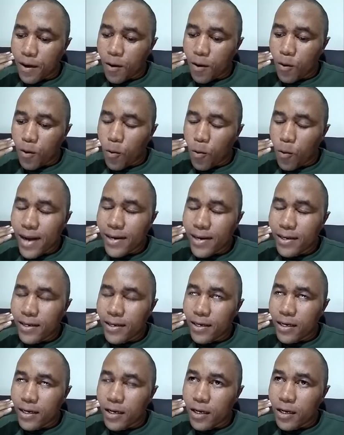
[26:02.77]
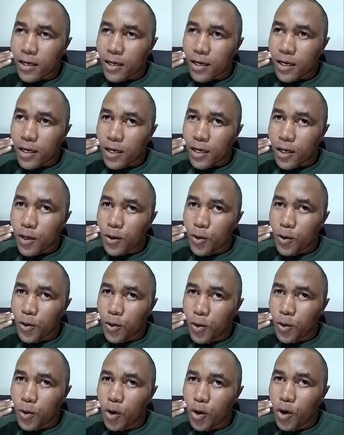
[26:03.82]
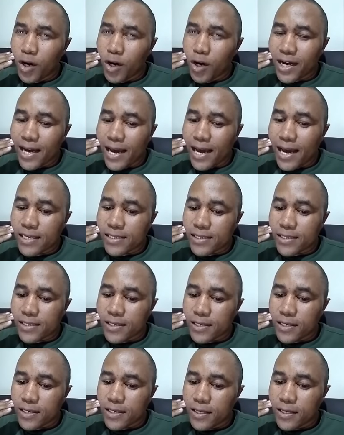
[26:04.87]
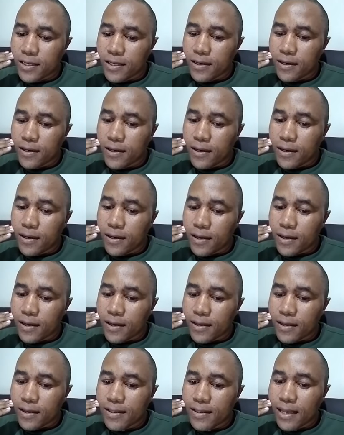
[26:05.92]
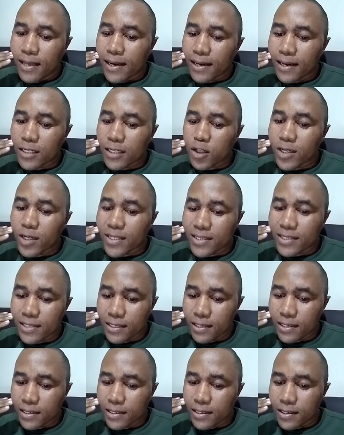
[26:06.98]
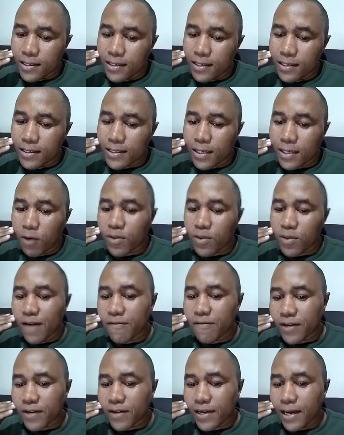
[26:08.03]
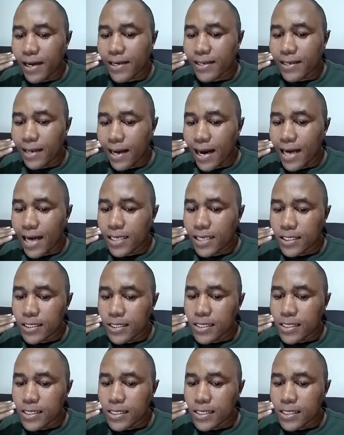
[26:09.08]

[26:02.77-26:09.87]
when you look at the resourcing in South Africa at large,